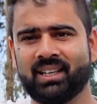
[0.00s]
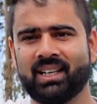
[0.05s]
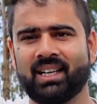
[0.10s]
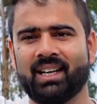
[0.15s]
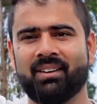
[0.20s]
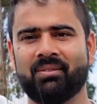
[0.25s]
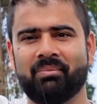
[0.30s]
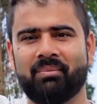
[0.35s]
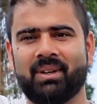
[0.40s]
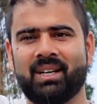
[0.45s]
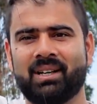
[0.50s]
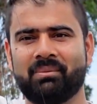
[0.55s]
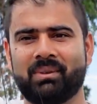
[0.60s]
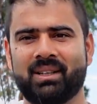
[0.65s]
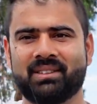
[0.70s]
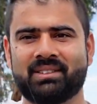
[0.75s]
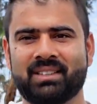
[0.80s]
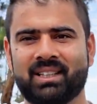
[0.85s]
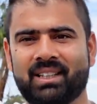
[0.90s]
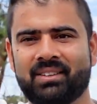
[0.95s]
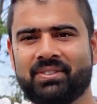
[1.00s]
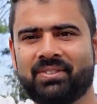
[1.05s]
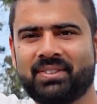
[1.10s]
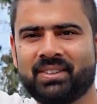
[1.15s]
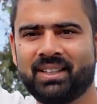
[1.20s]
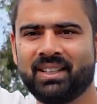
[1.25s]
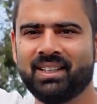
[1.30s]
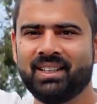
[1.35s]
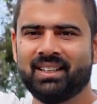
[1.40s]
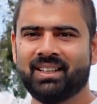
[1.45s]
I have made myself
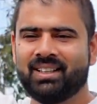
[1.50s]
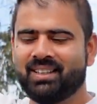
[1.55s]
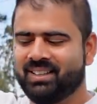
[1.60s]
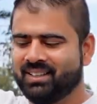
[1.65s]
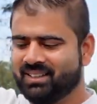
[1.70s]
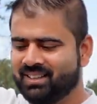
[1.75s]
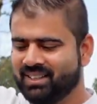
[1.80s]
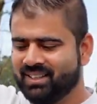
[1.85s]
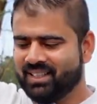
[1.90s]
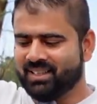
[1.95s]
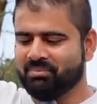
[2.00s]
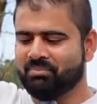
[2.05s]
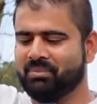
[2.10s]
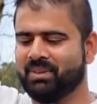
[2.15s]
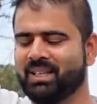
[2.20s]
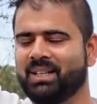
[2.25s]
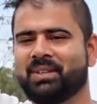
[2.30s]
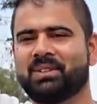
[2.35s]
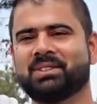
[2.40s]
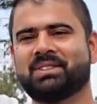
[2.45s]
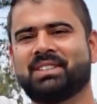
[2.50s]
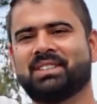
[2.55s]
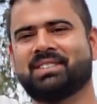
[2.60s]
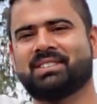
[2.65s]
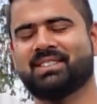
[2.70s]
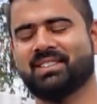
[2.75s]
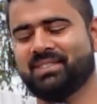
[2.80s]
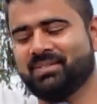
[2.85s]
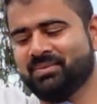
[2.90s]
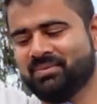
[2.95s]
a payload
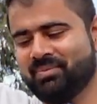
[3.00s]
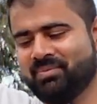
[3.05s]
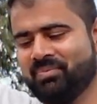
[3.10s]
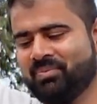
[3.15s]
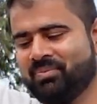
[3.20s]
system.